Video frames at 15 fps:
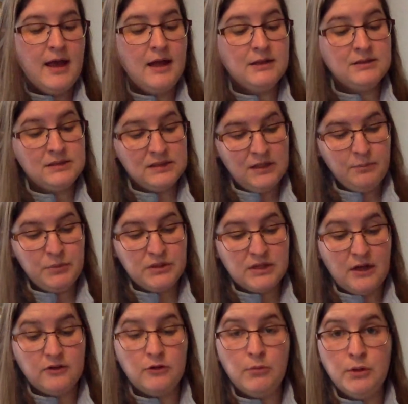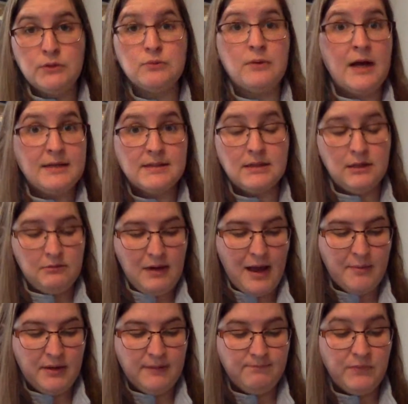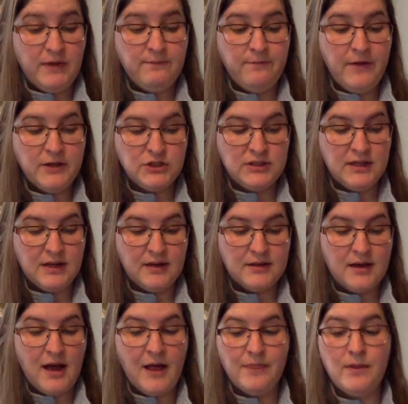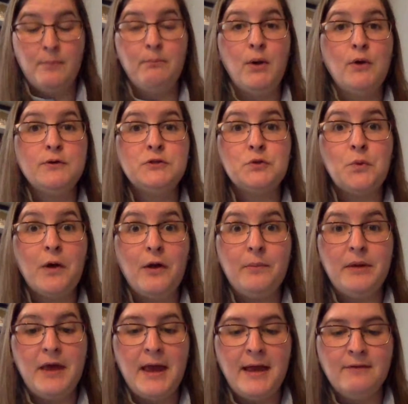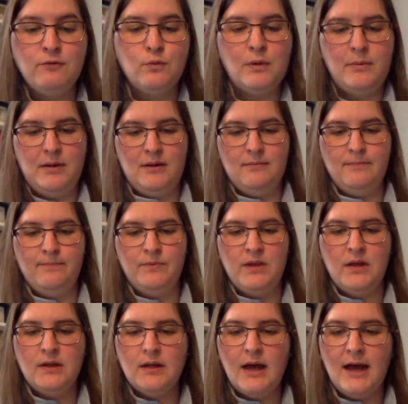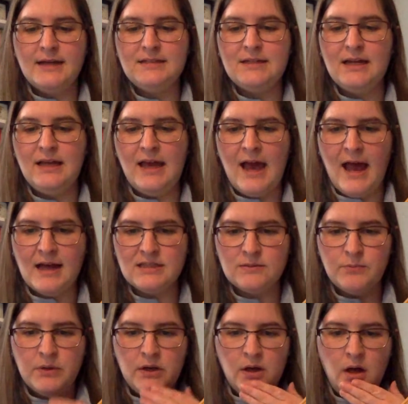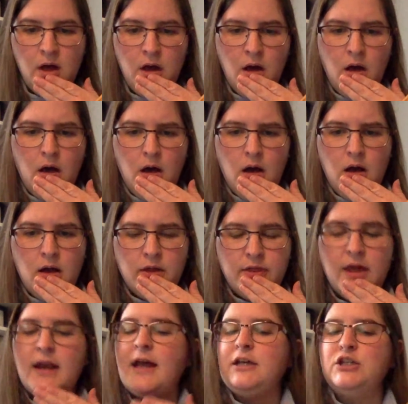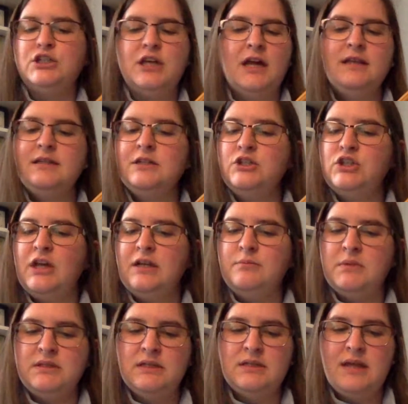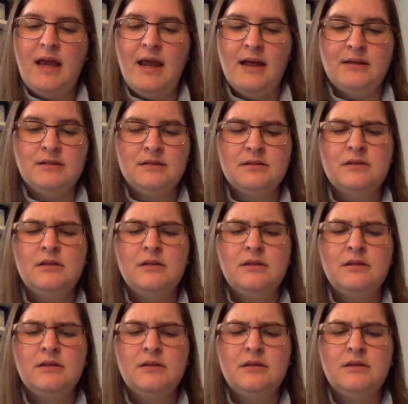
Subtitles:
and Slippers got the most rascally rabbit, and Fish Stick got the most well-behaved ribbon. I did a gasp. Then I shaked and shaked Mrs. hand.